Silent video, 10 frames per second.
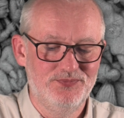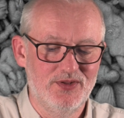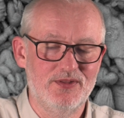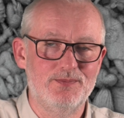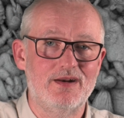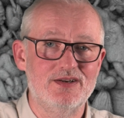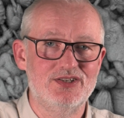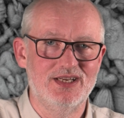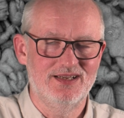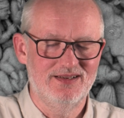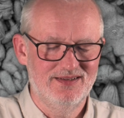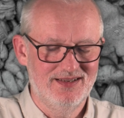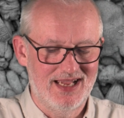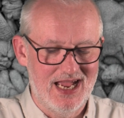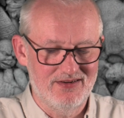of the perishing
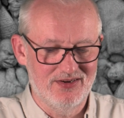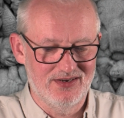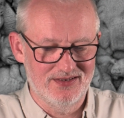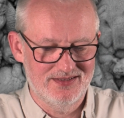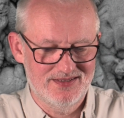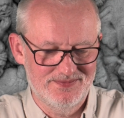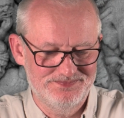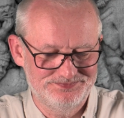aggregates.